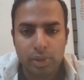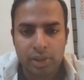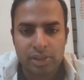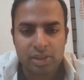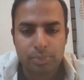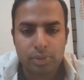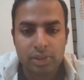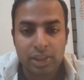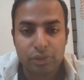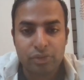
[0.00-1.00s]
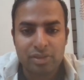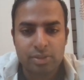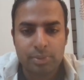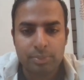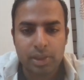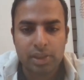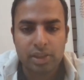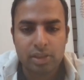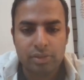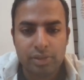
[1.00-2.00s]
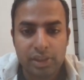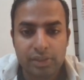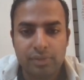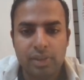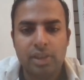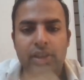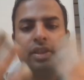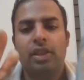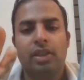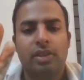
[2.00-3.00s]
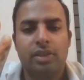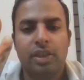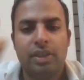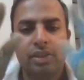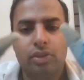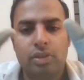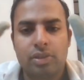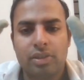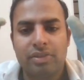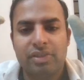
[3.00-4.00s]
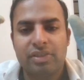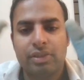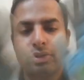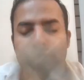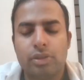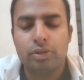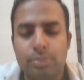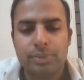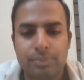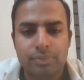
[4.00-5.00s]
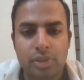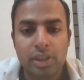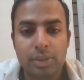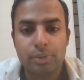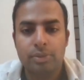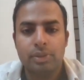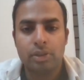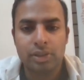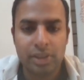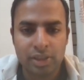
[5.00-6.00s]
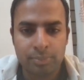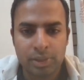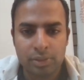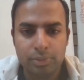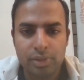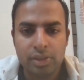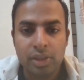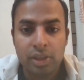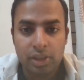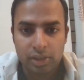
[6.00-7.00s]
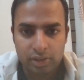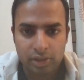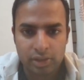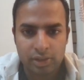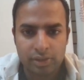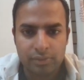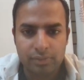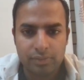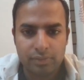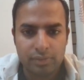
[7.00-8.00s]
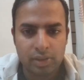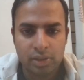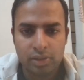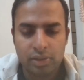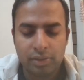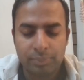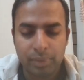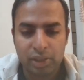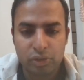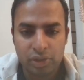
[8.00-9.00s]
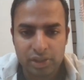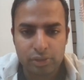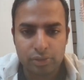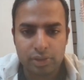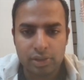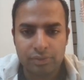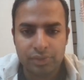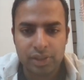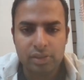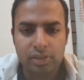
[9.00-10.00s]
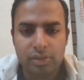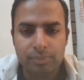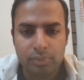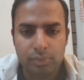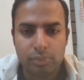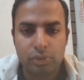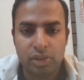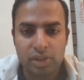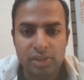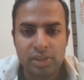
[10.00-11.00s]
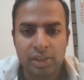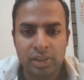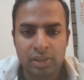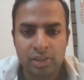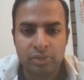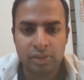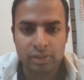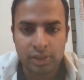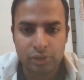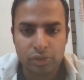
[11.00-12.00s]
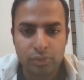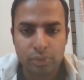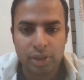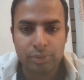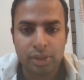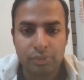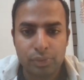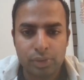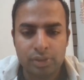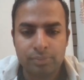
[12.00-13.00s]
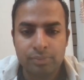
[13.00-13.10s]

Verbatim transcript: where I support nationalism in my country, India, and in all countries around the globe. Today I'm going to be talking about the uh, a major historical event, which is the Indian General Election of twenty twenty-four.